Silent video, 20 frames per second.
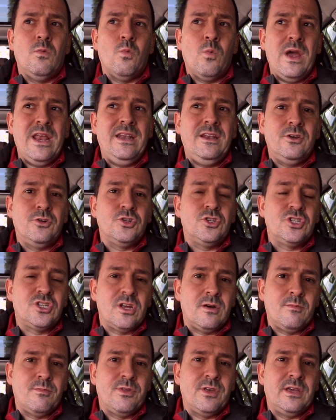when there's
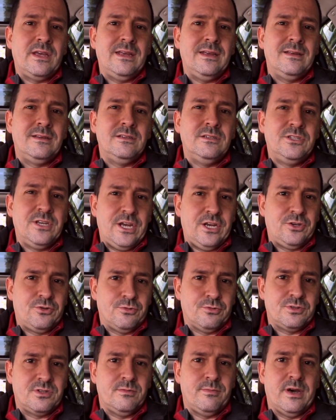something
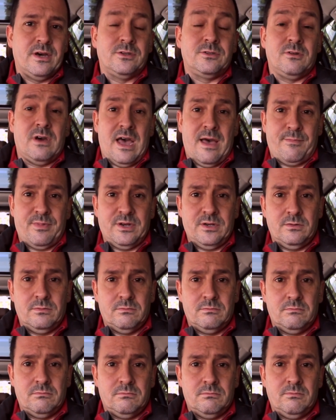dangerous about to happen.
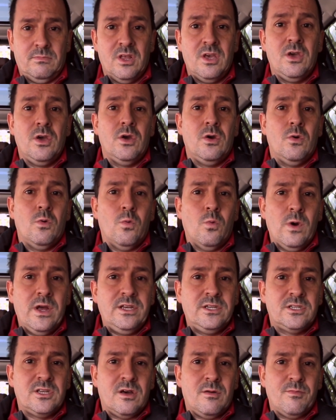
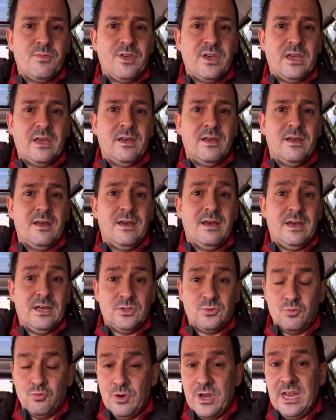When something
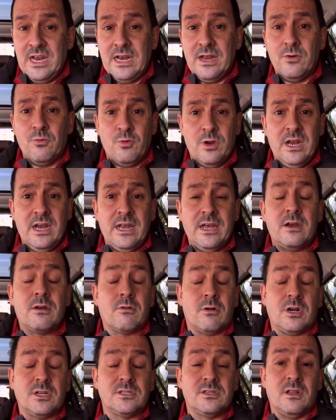has really, really
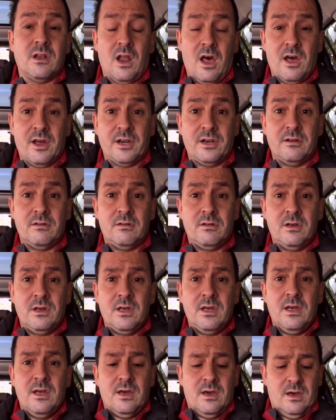crossed the line.
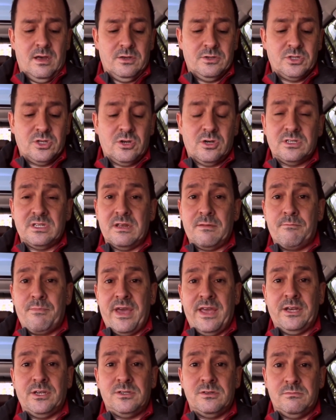Uh, is causing
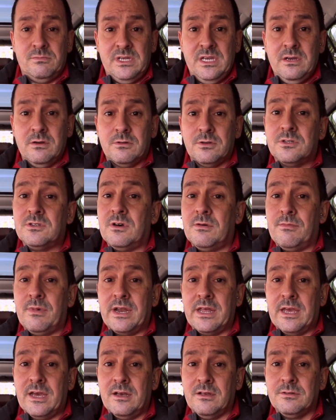pain to me or
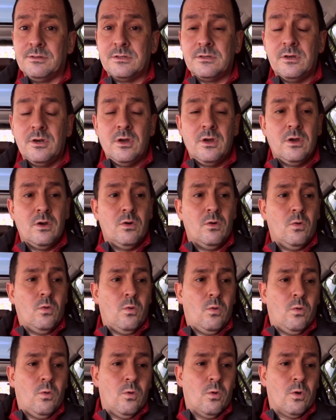somebody else,
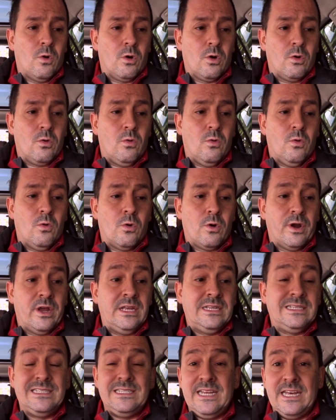or or
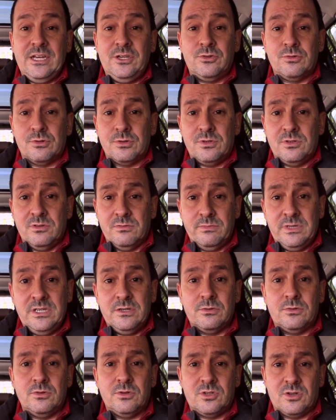is dangerous to me
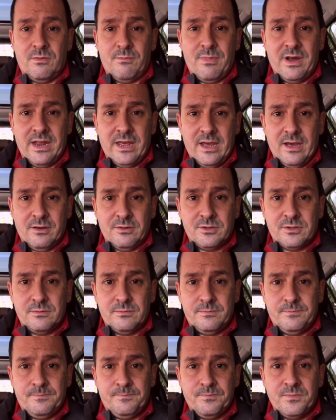or to somebody else.
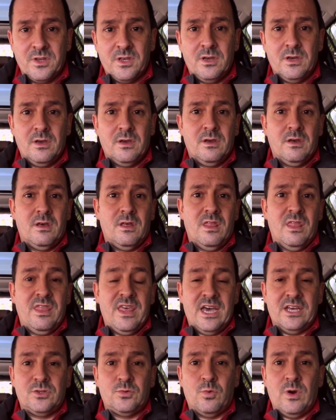
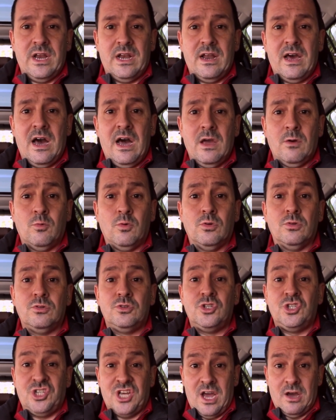That's when I will
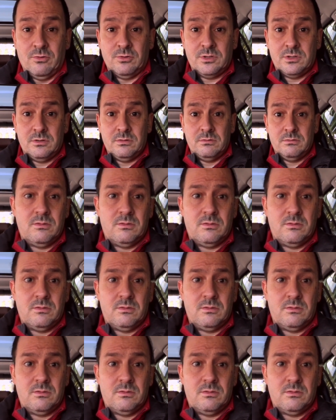shout